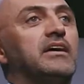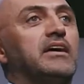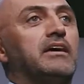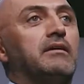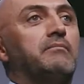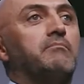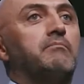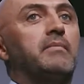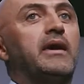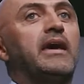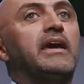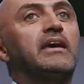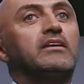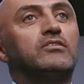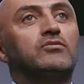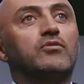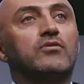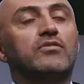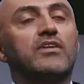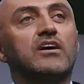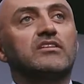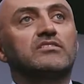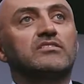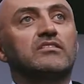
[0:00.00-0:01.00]
In May
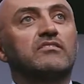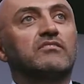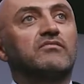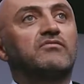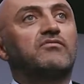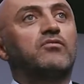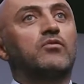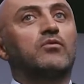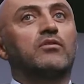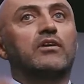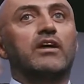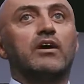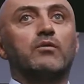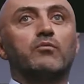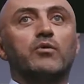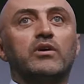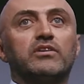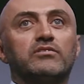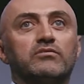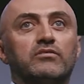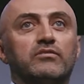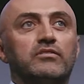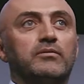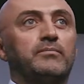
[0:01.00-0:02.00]
2004, I
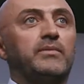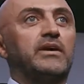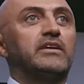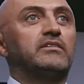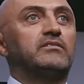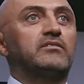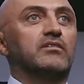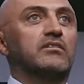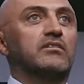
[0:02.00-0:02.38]
went to Tibet